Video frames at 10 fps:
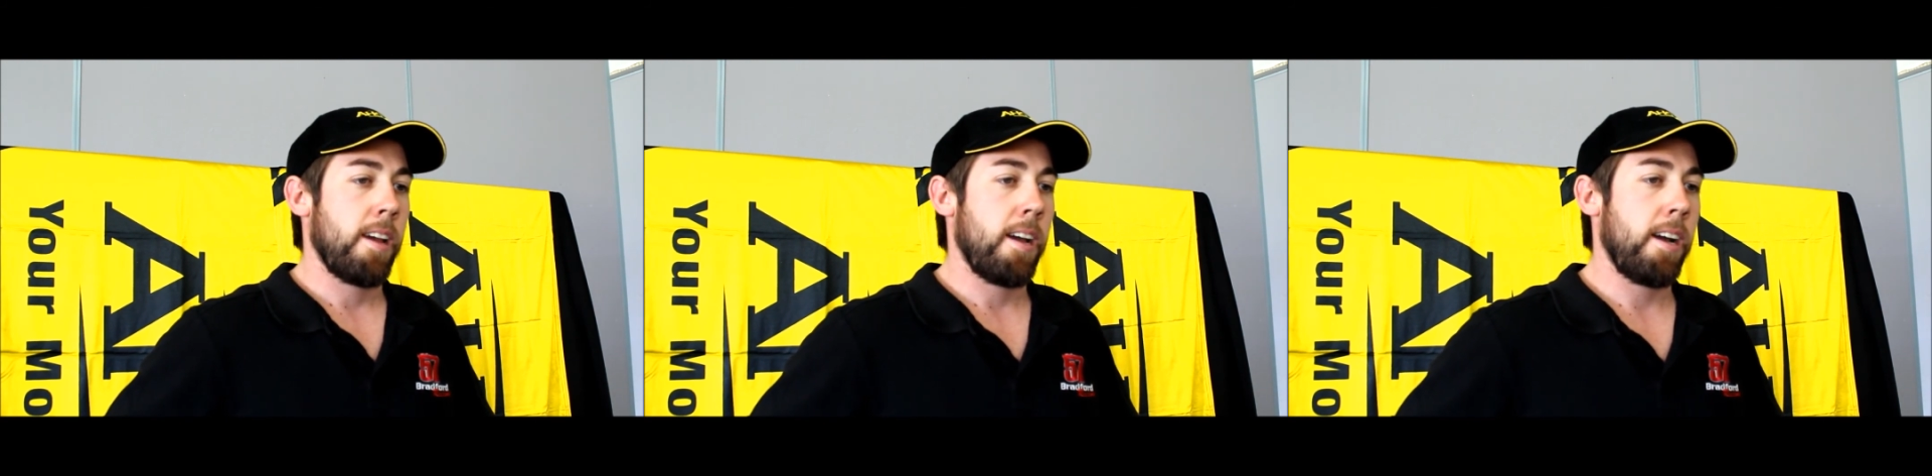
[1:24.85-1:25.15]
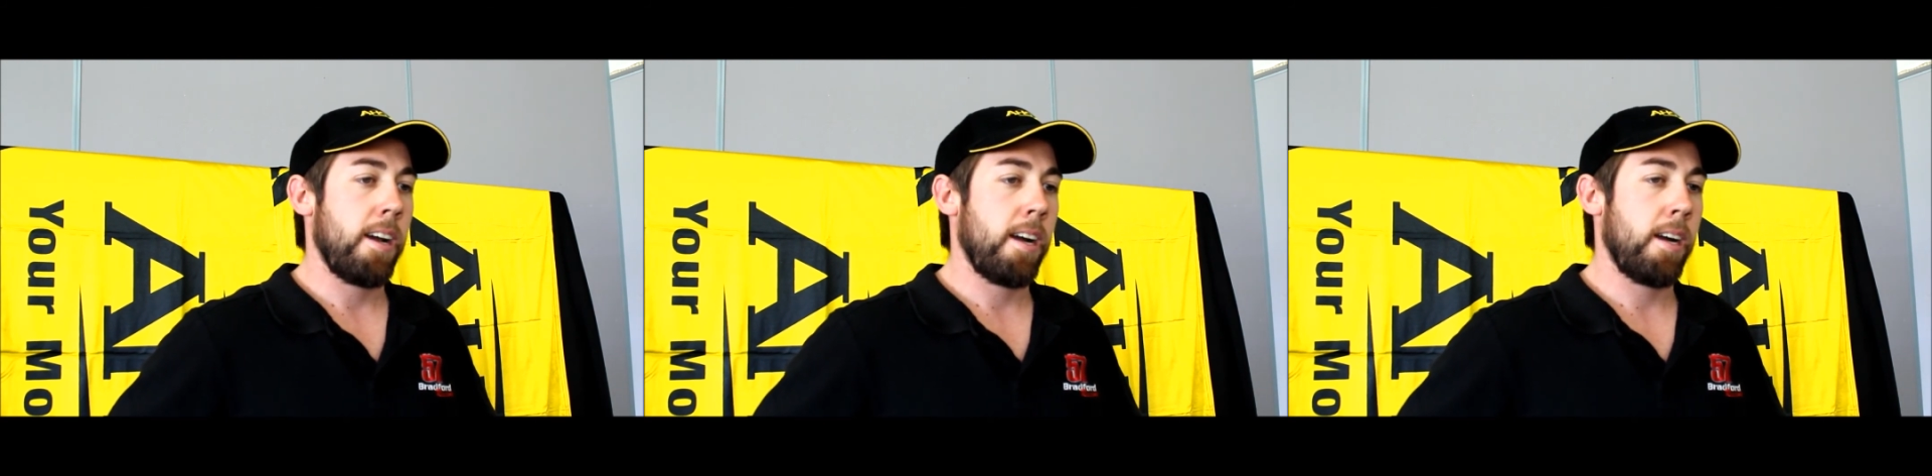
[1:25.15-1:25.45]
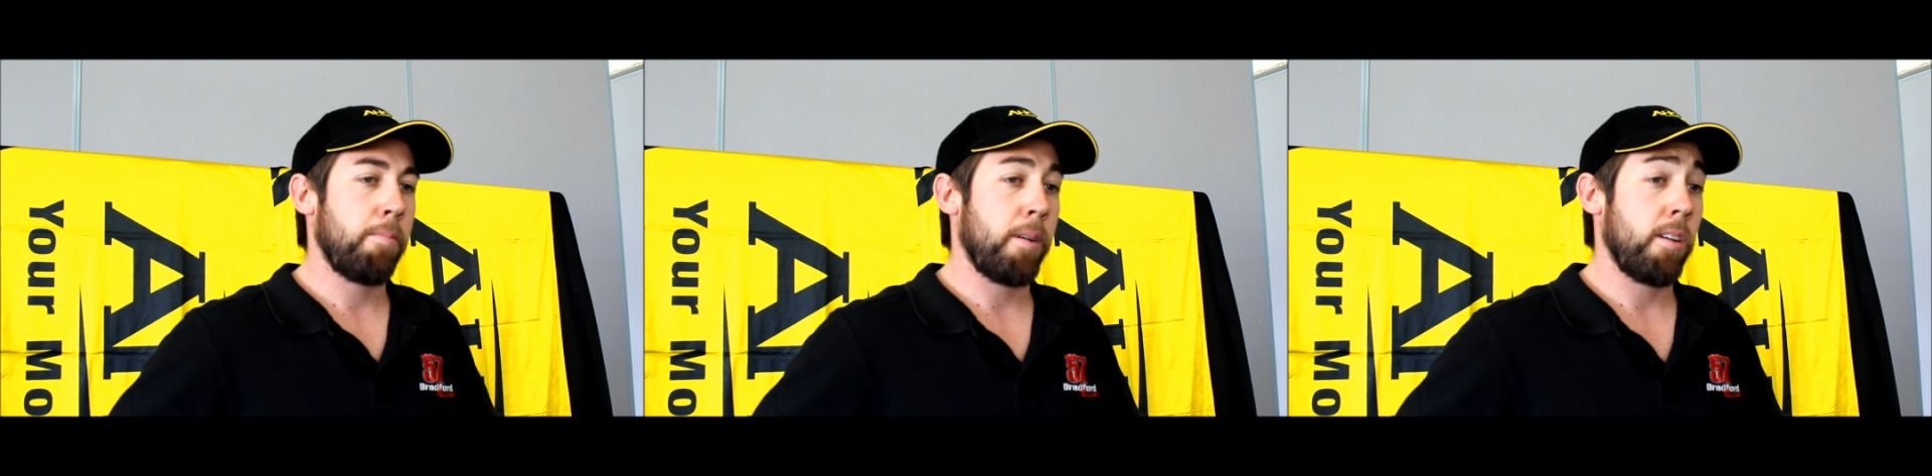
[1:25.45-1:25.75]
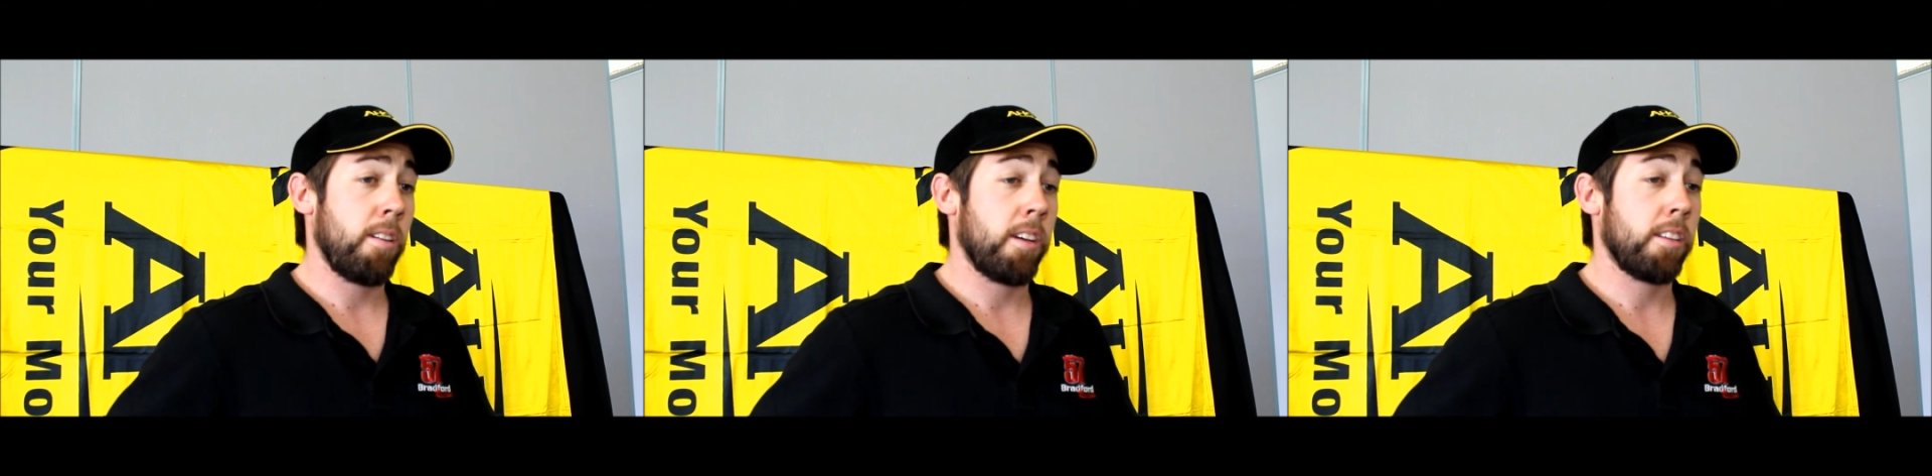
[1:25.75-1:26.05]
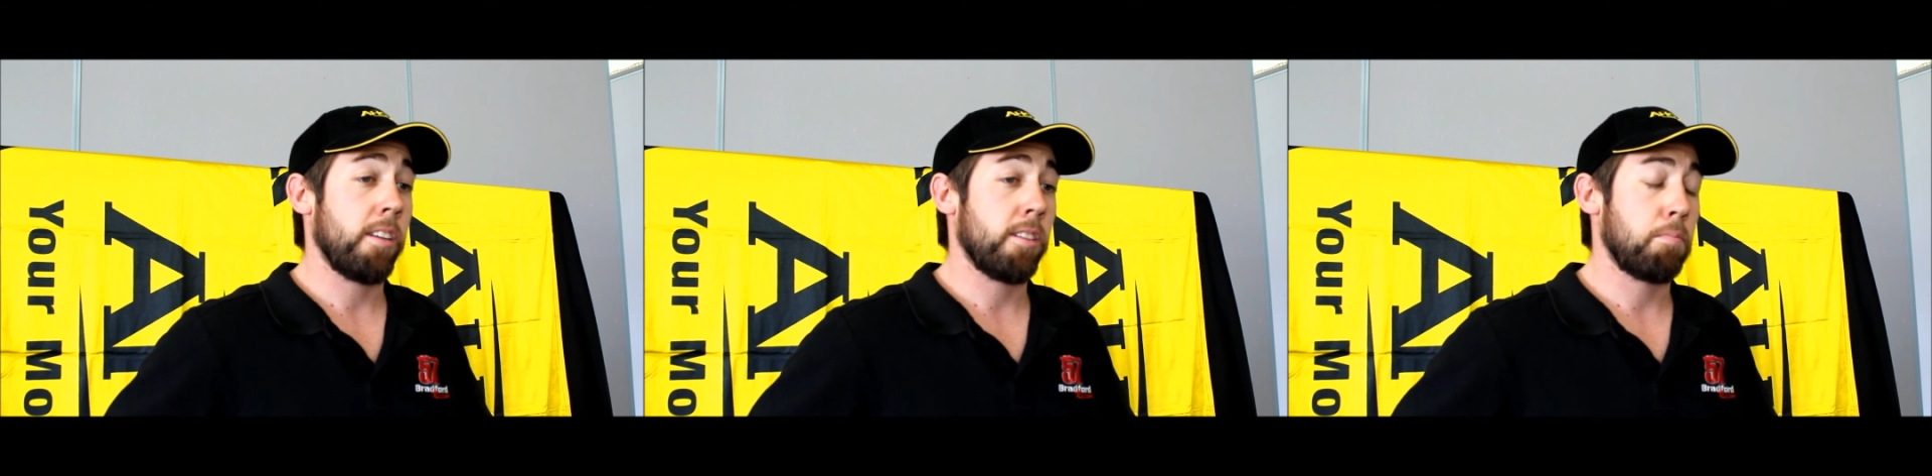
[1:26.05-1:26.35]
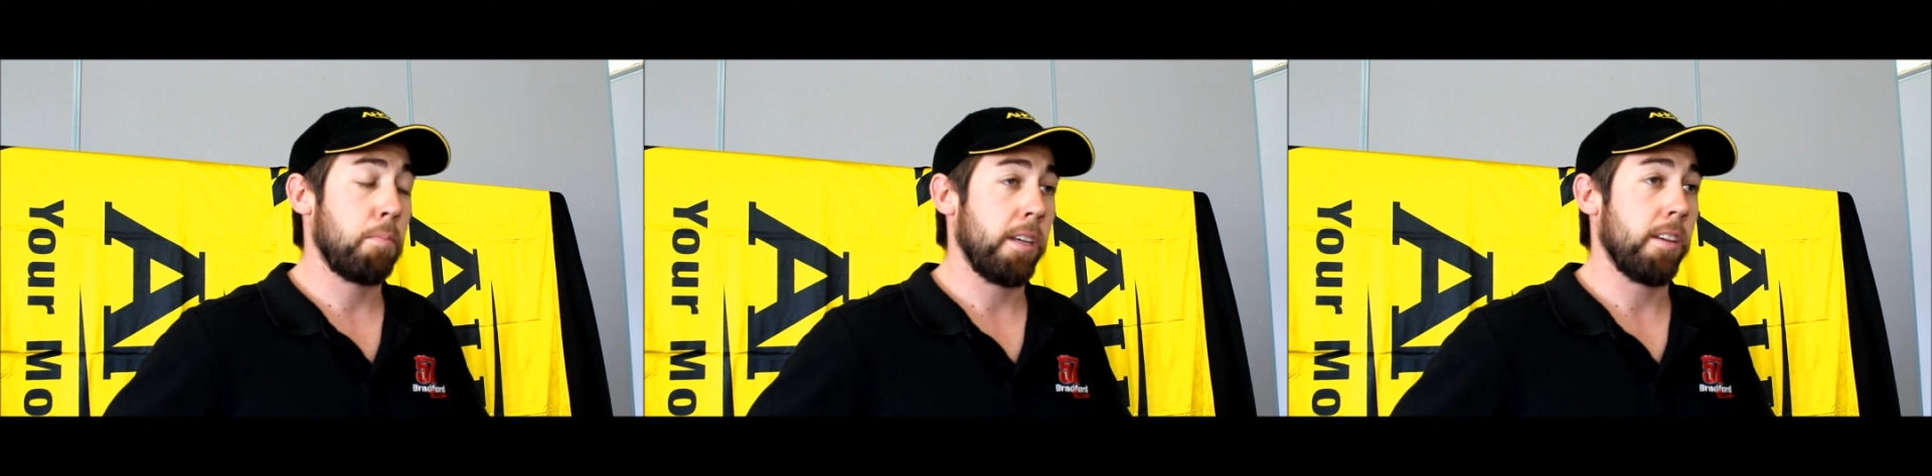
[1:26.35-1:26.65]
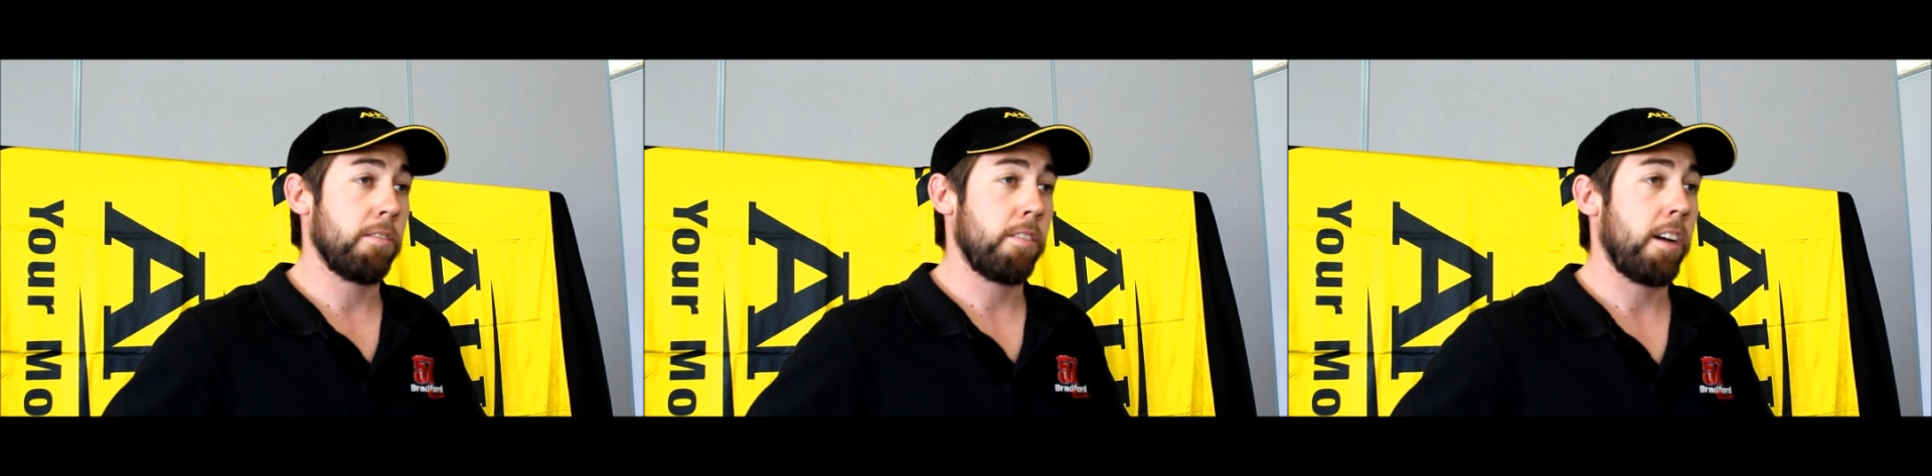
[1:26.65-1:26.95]
I like that it's big
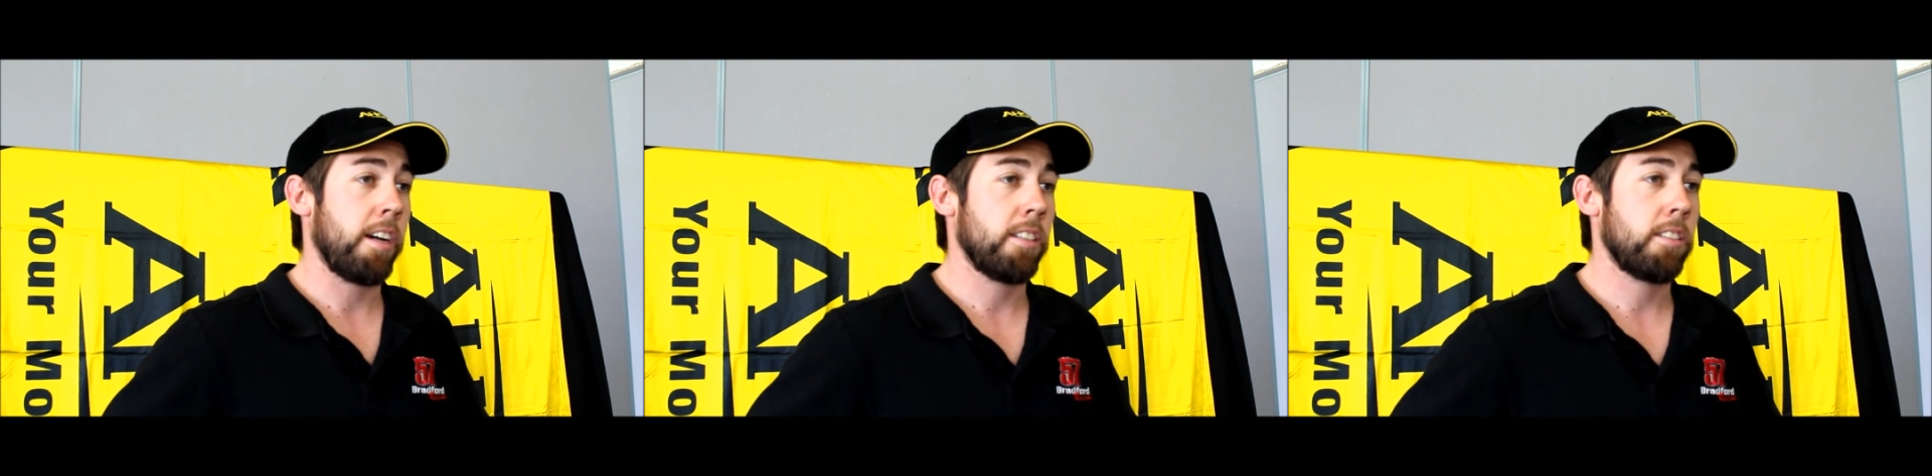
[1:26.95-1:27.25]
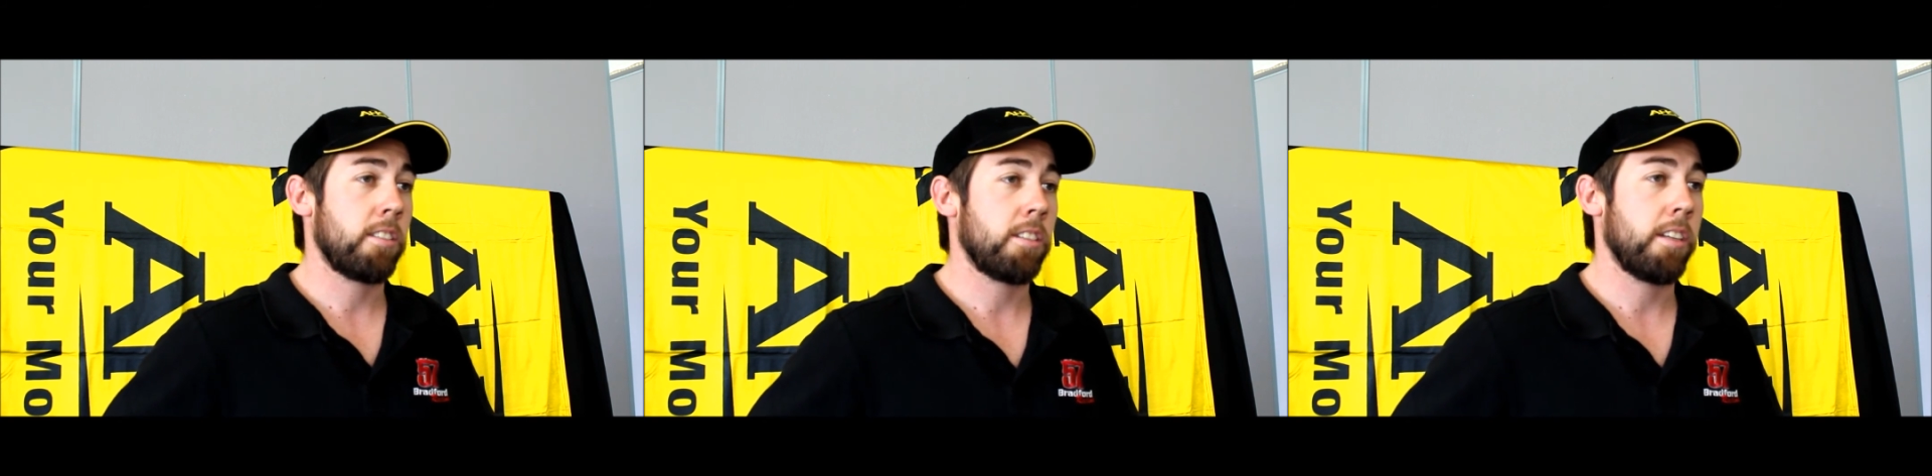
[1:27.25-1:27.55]
and fast.